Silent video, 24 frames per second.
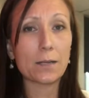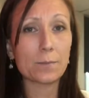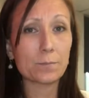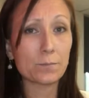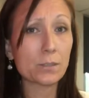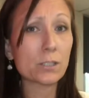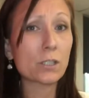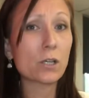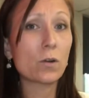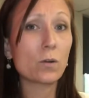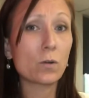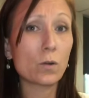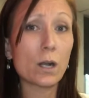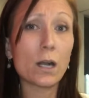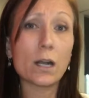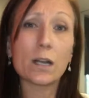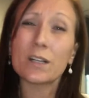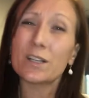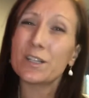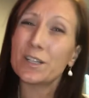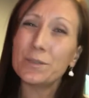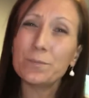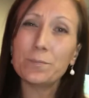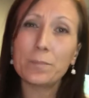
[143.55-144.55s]
So a
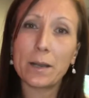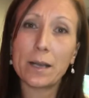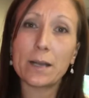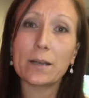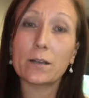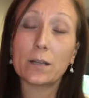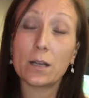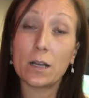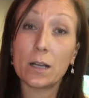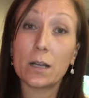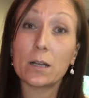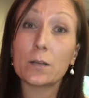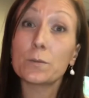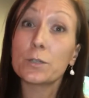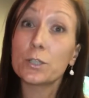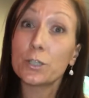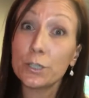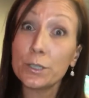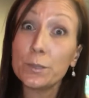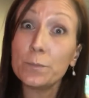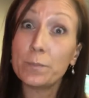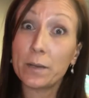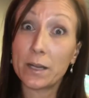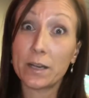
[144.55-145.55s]
good
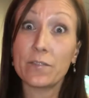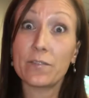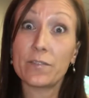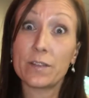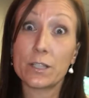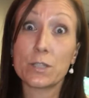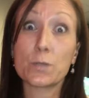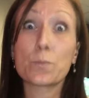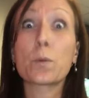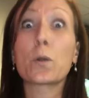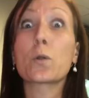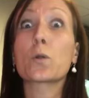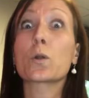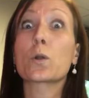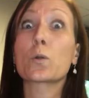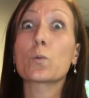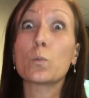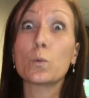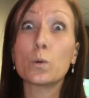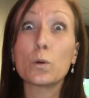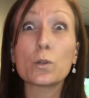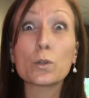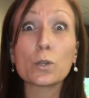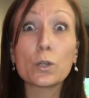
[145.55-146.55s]
benefits broker
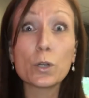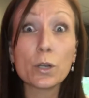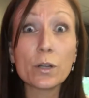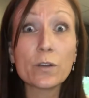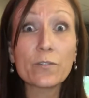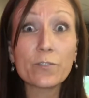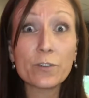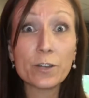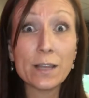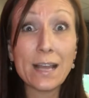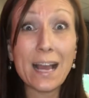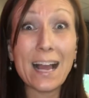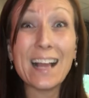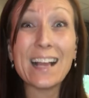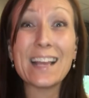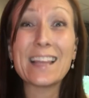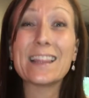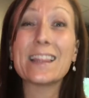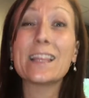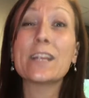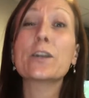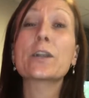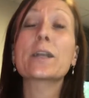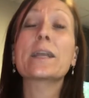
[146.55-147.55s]
will look for that,
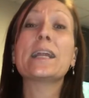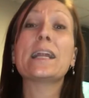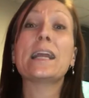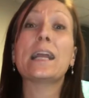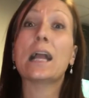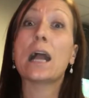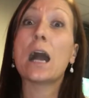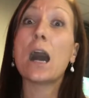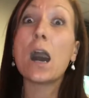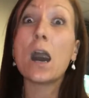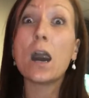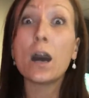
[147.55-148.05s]
and they're getting